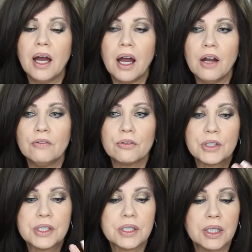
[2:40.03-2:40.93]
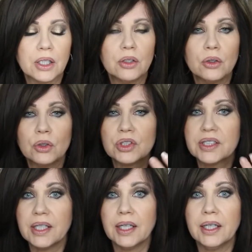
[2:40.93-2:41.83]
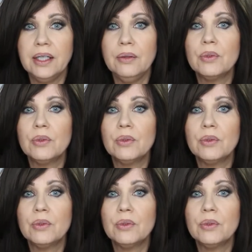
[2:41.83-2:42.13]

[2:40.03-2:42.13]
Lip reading: every single day,